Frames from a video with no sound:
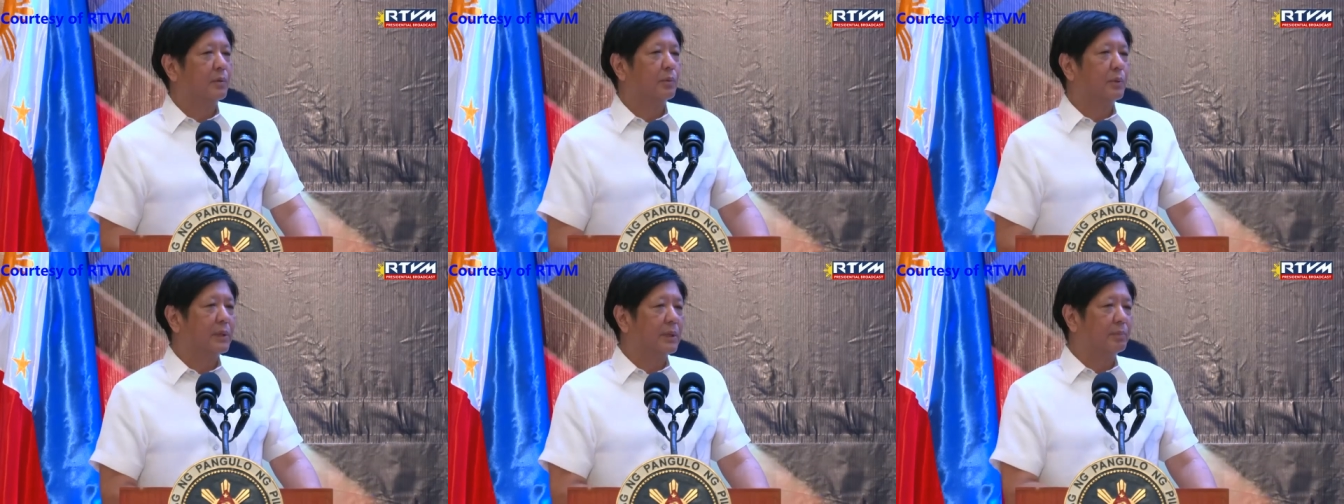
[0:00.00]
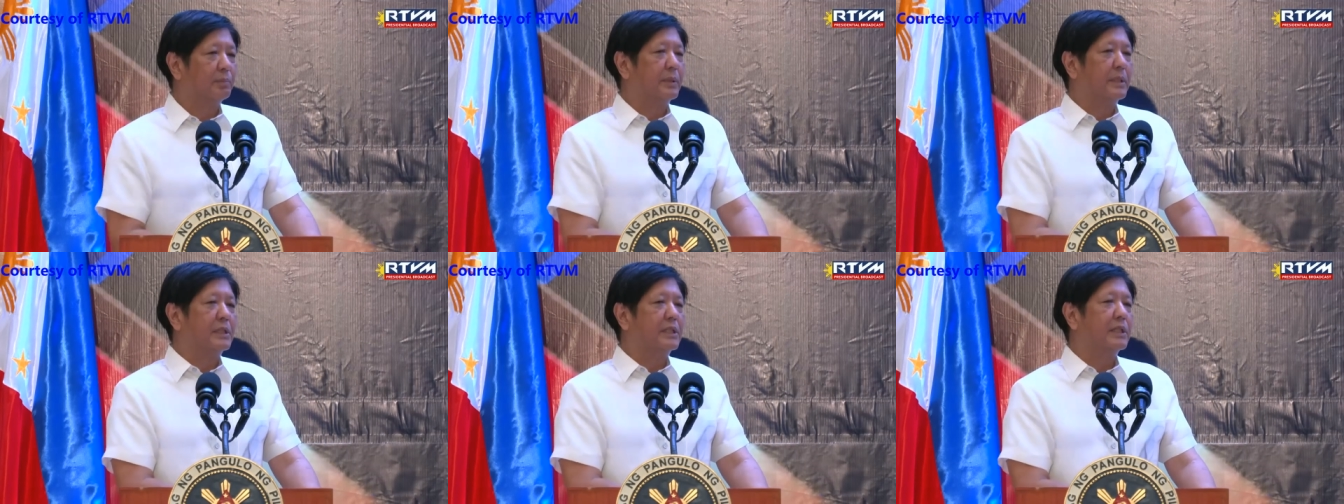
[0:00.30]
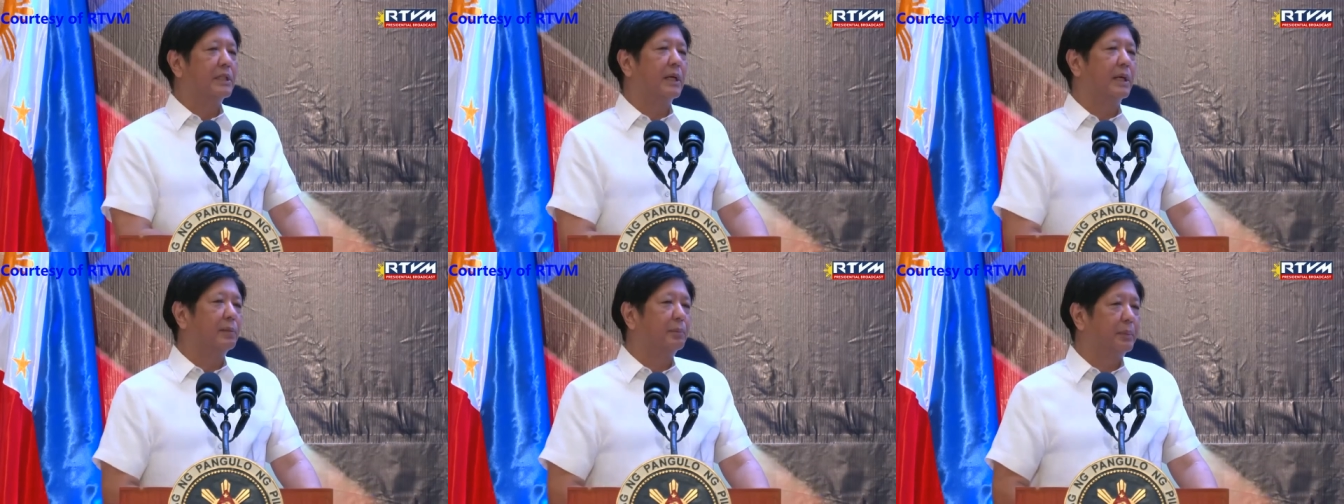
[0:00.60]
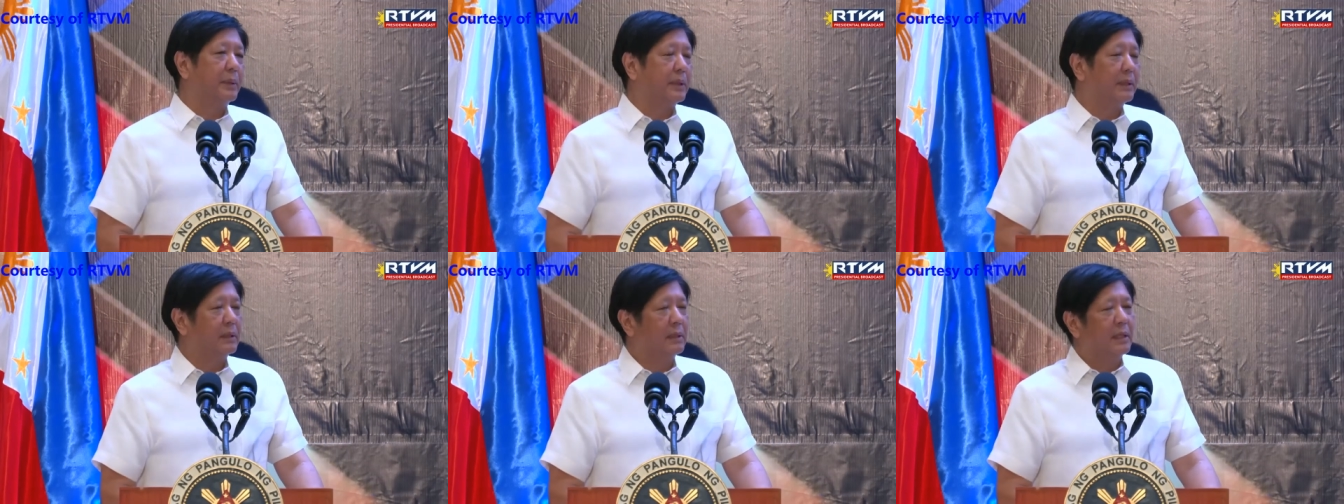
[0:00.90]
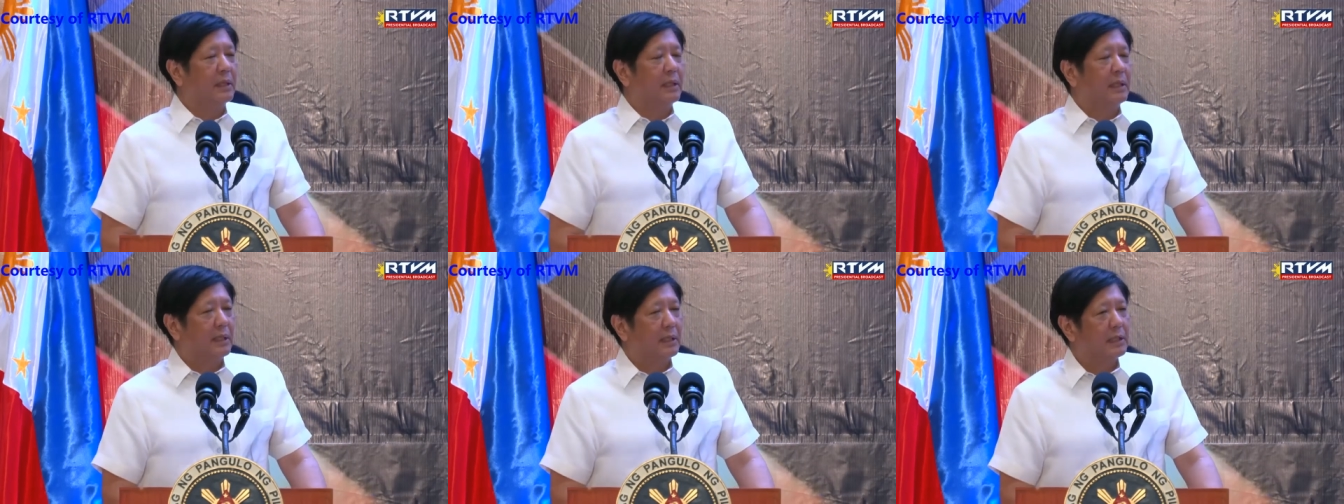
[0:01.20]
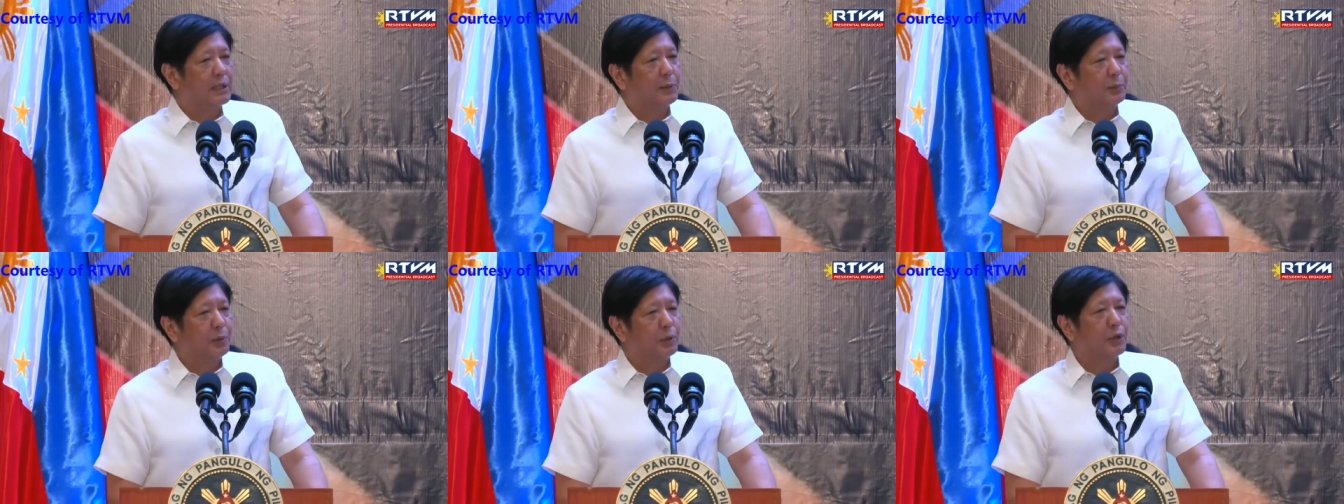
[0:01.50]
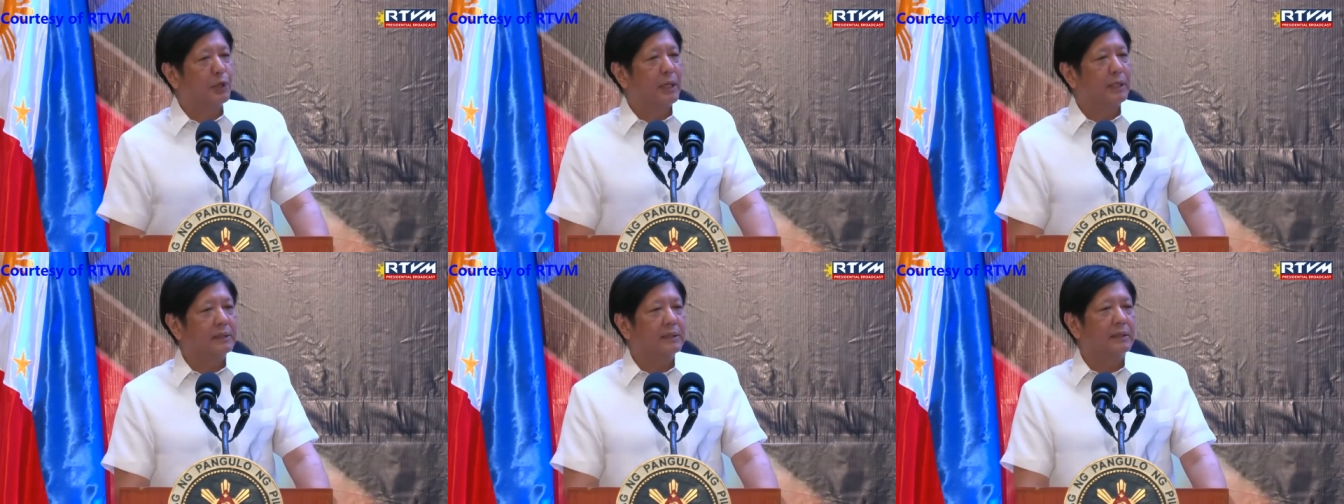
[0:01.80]
With the B C I B, it's
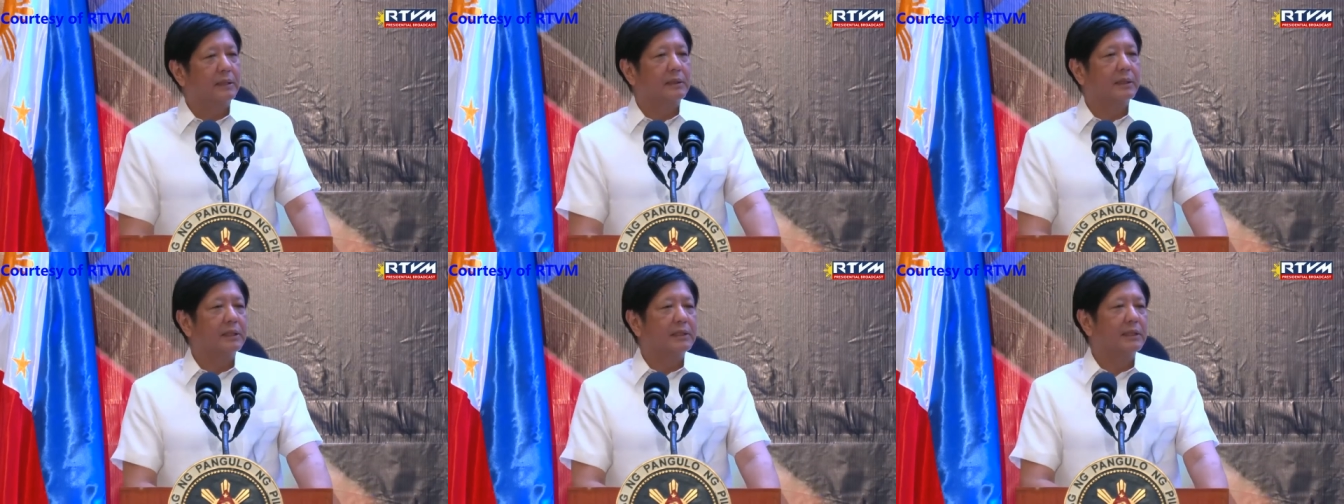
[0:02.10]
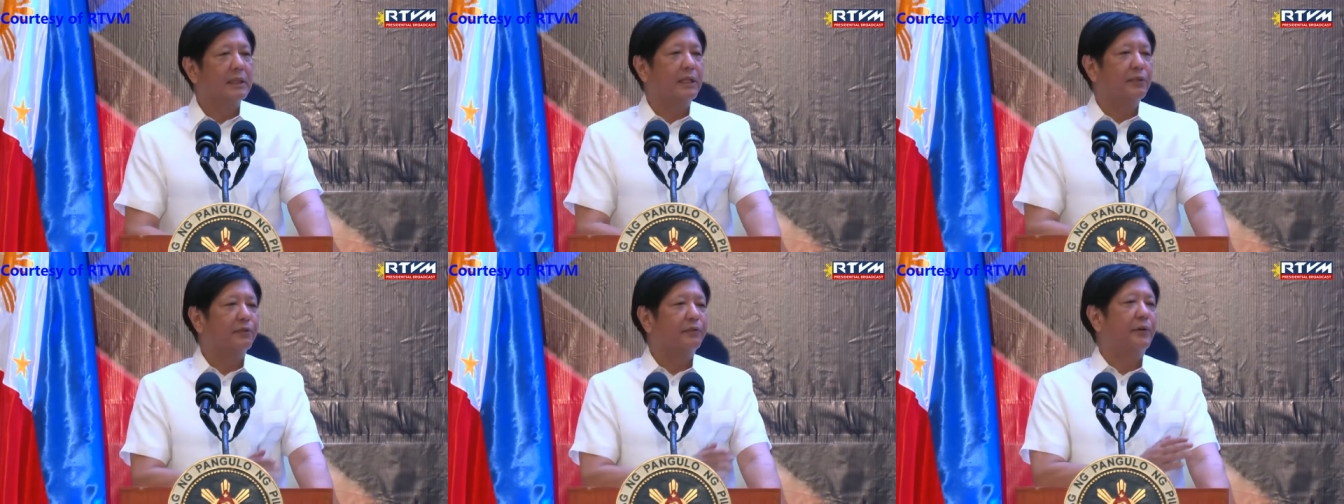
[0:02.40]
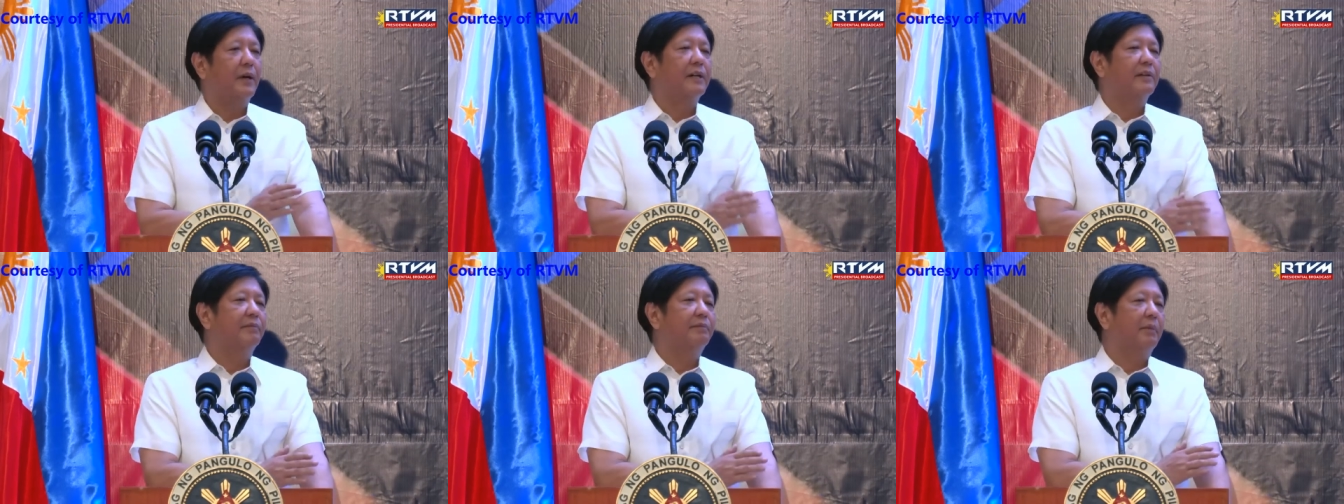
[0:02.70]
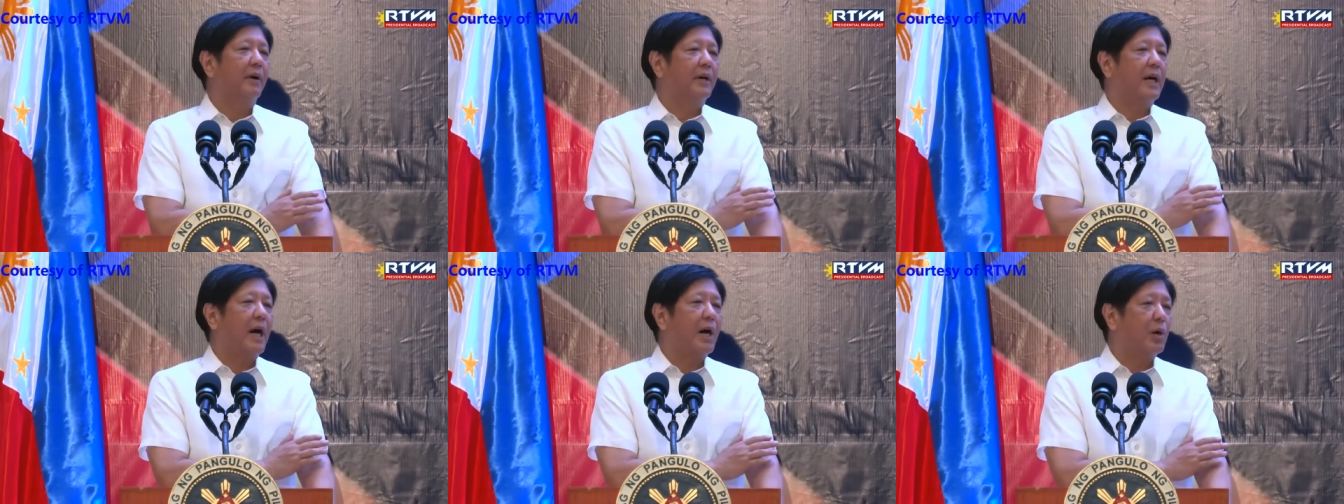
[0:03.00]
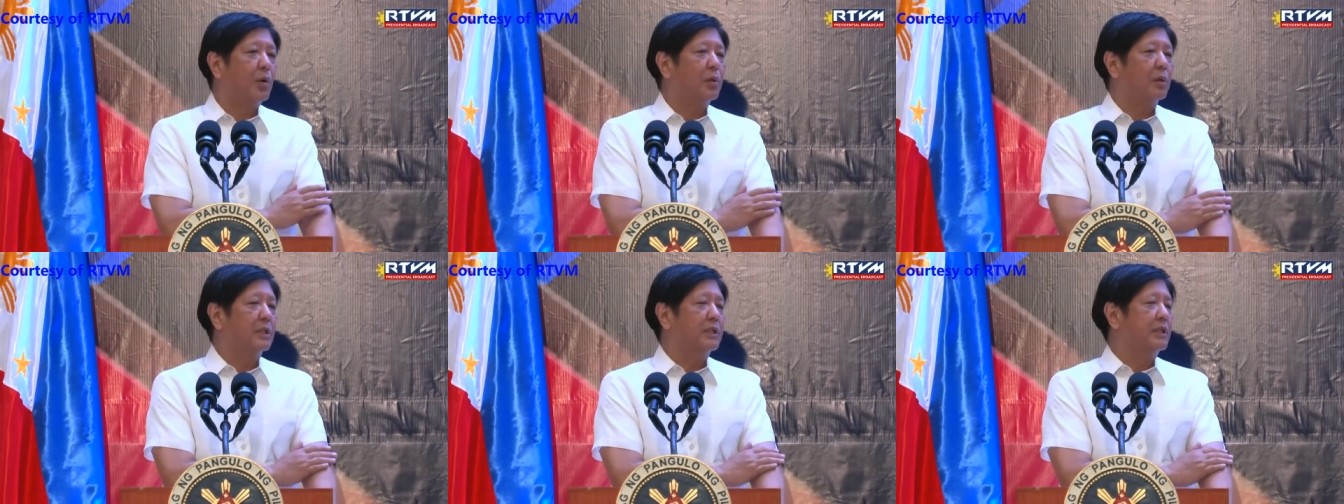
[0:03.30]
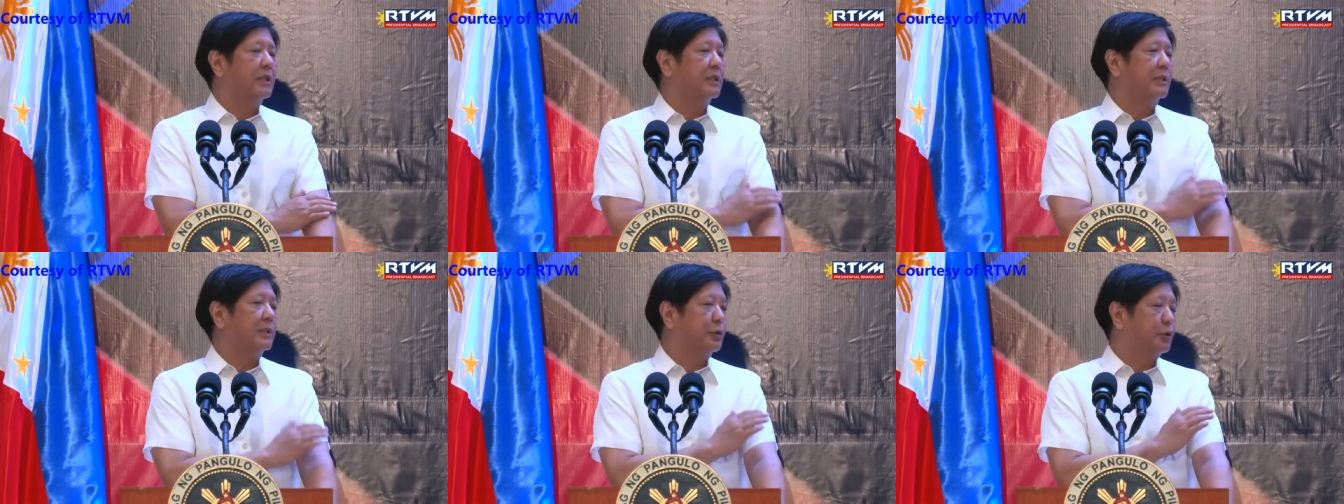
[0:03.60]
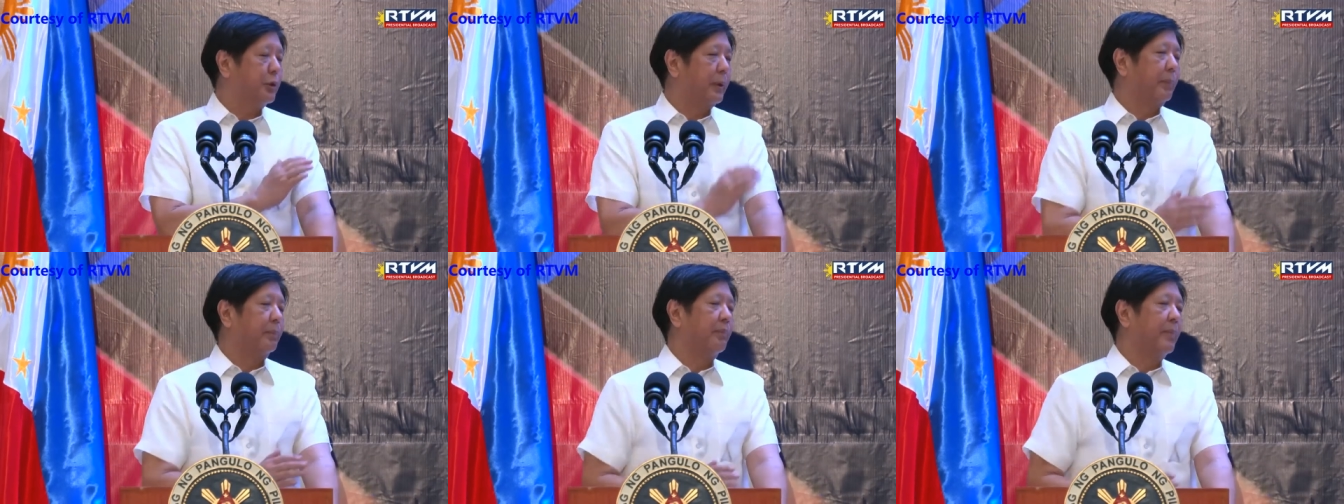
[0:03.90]
projected that that five hours
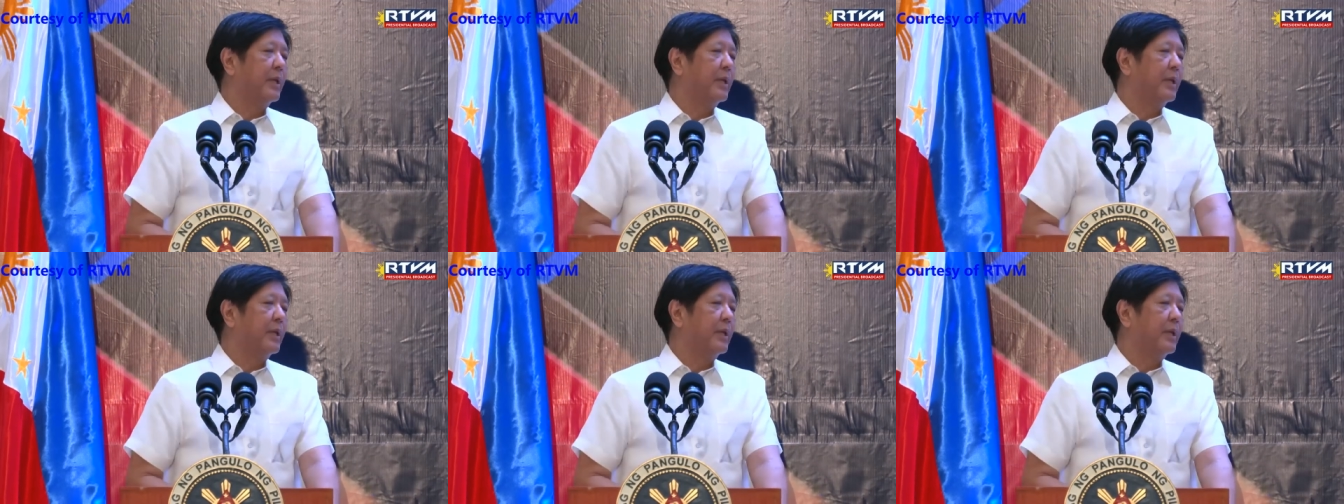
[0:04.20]
trip